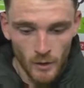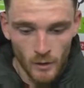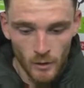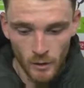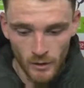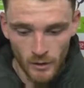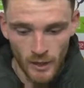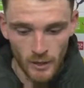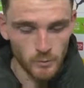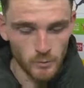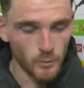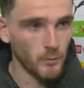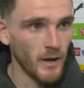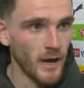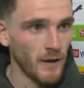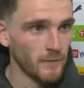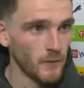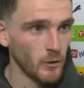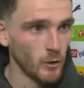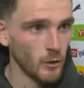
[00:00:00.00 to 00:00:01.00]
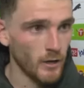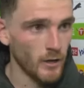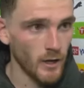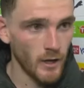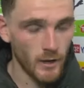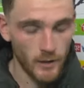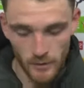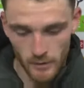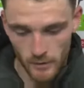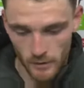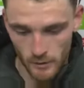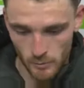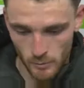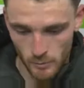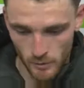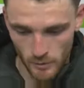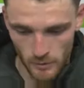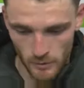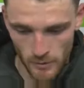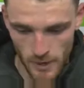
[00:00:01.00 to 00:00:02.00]
look, that's what we have to look at. That's
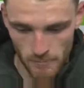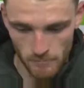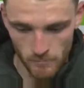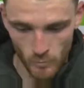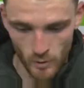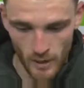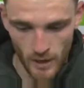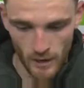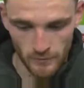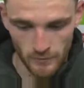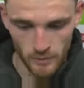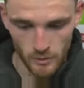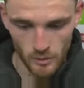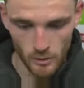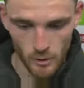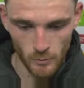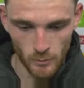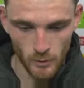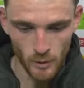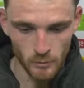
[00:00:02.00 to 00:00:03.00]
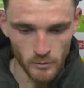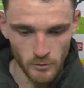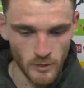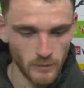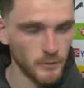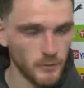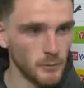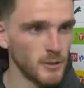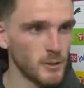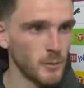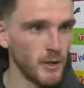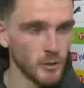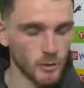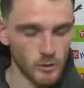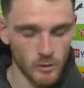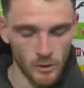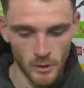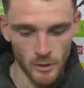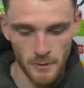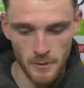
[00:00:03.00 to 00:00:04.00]
what we have to stop. We always have to be
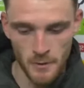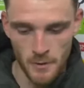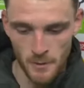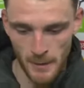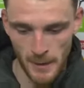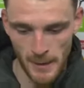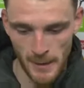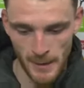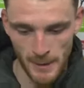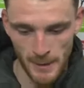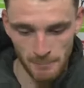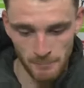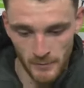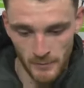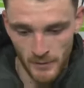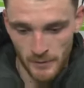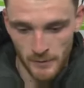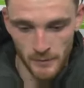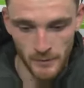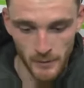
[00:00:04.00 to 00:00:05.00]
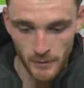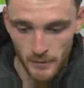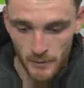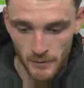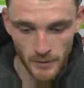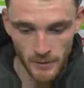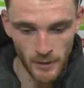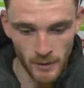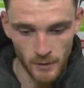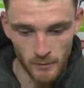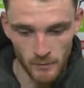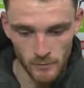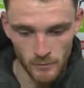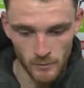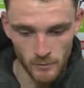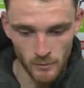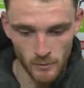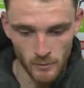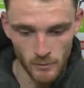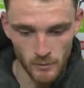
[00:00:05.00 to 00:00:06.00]
switched on. And, yeah,
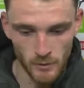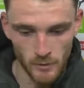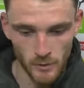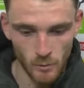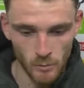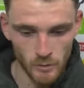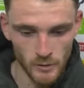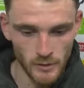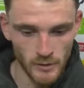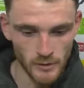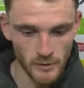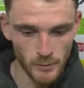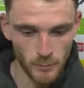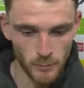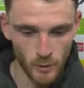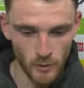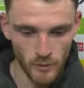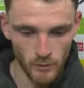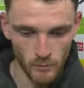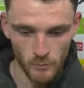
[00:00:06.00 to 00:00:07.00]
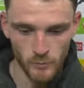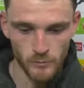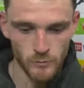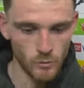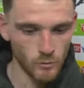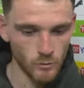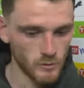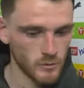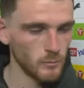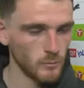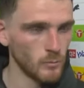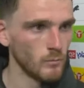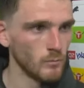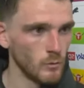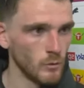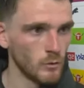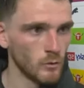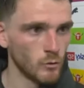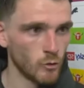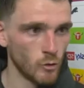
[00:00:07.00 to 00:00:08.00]
you know, the goals are disappointing. We've scored some,
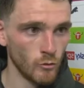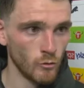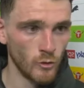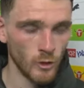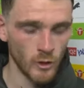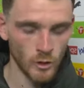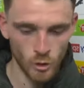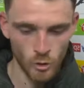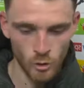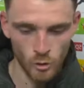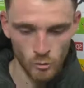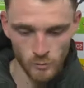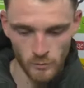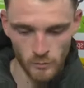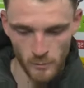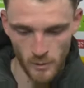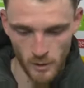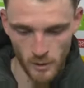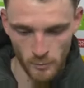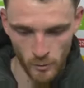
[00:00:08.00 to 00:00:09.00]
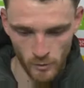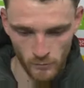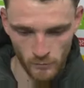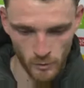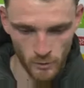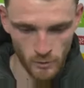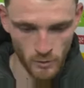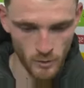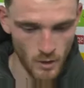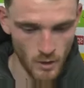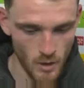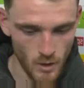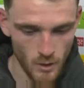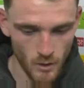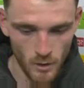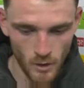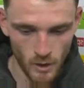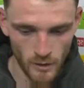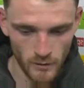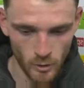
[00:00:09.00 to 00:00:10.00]
you know, two really good goals from our point of view.
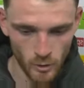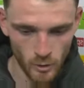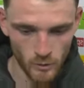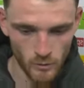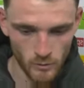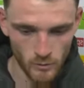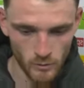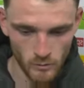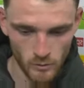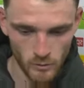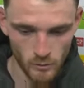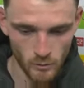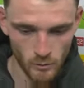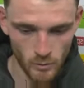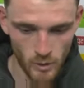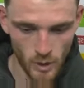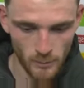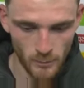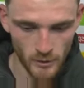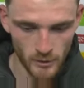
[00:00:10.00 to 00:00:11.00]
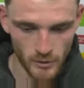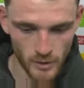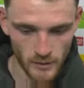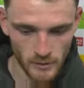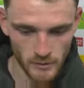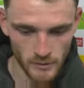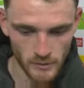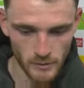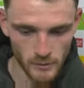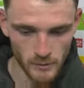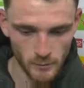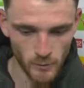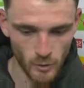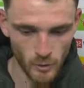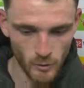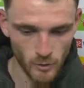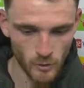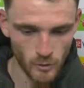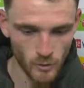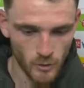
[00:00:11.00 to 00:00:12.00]
Had a good, you know, couple of chances that we
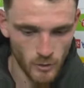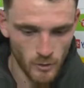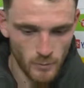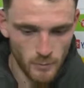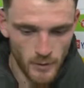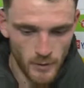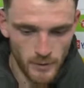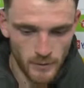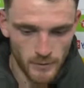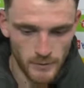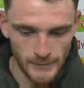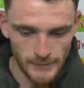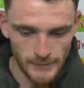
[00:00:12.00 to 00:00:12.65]
could have took, but